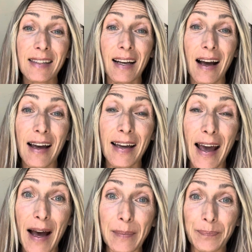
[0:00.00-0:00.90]
that I
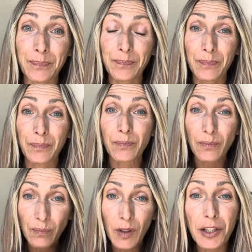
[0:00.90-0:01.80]
am
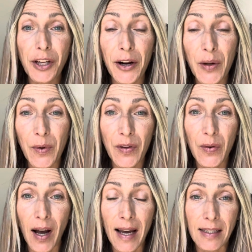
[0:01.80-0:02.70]
sharing with you
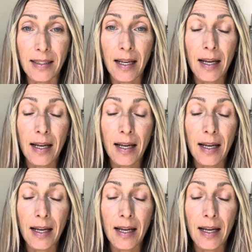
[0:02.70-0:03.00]
guys.